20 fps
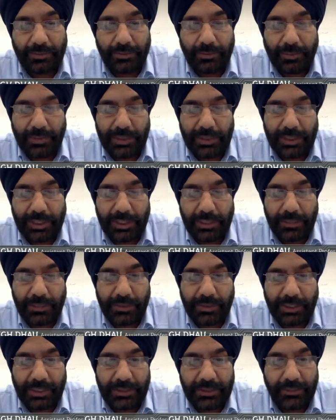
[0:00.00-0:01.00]
which can
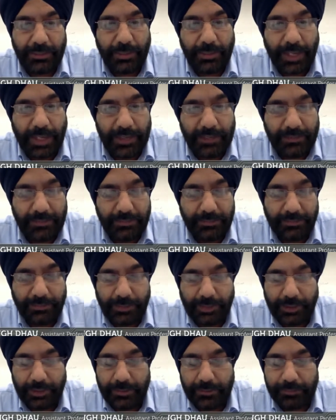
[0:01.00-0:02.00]
protect the plants
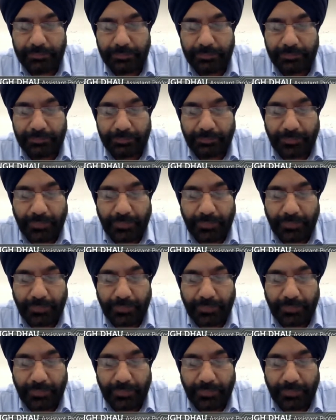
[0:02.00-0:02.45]
from